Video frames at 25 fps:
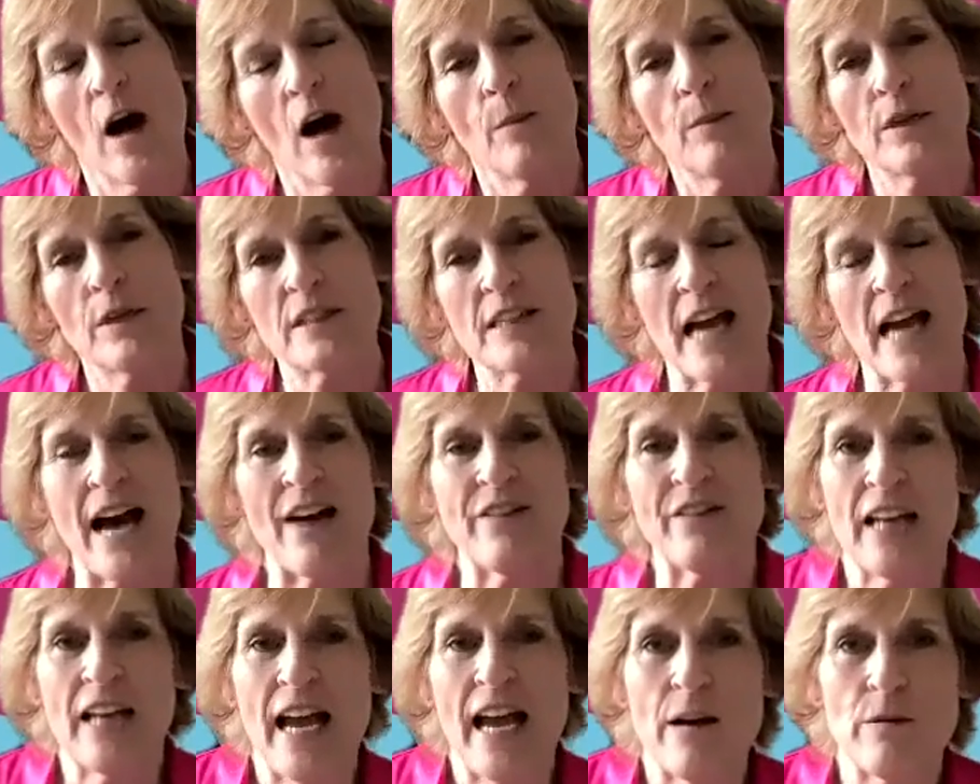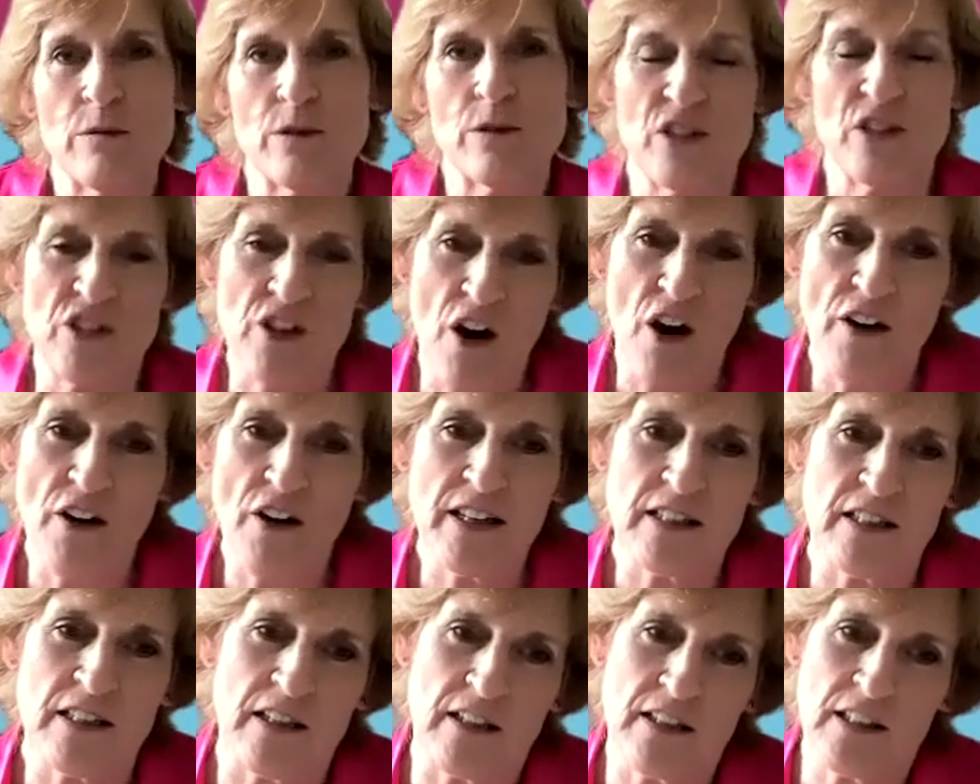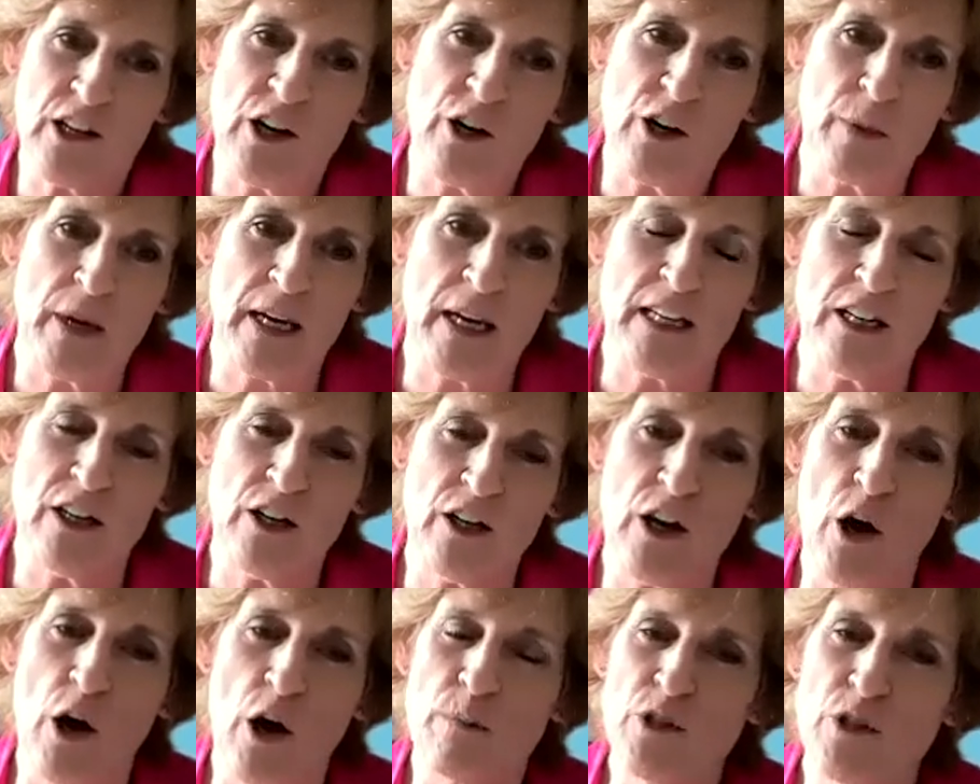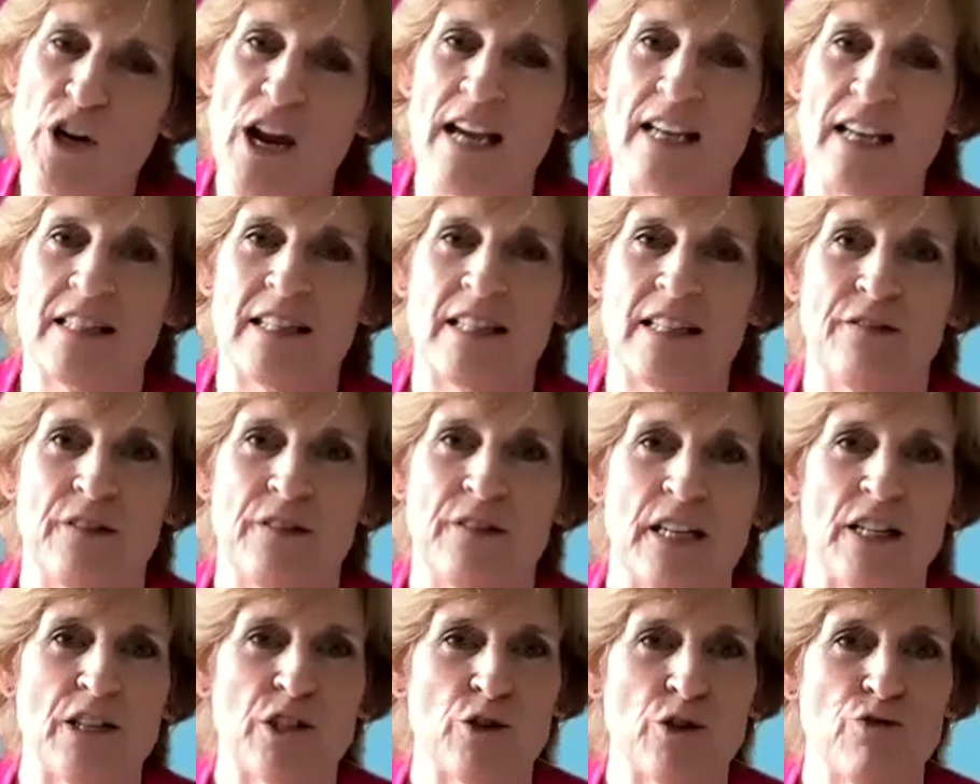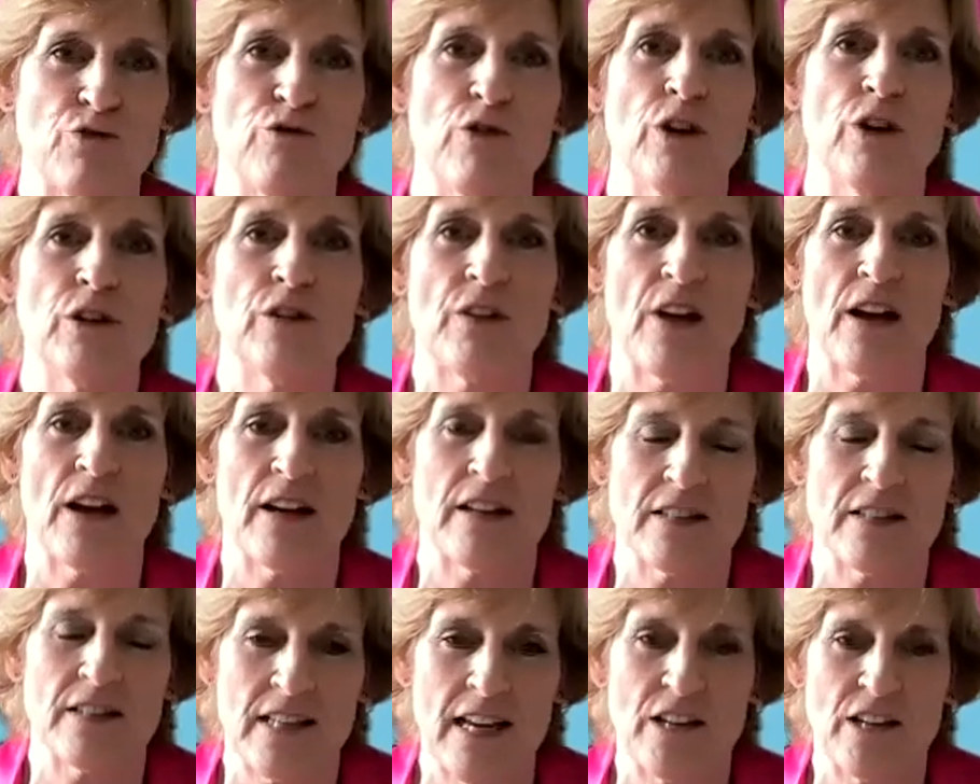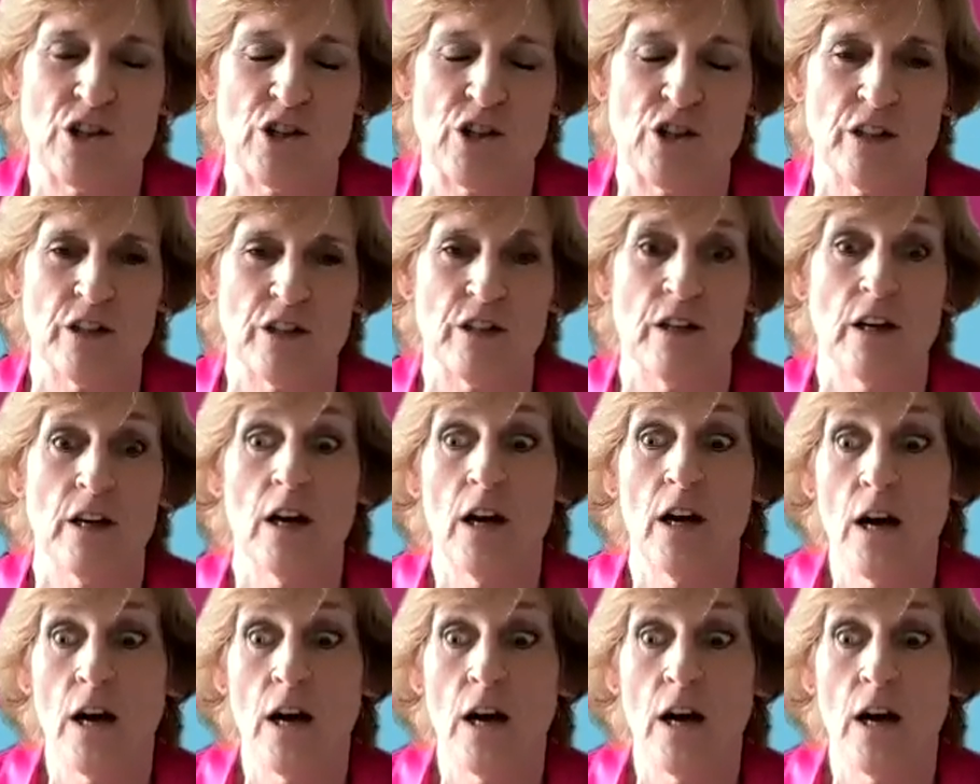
But to have an outsider come in objectively to run that session,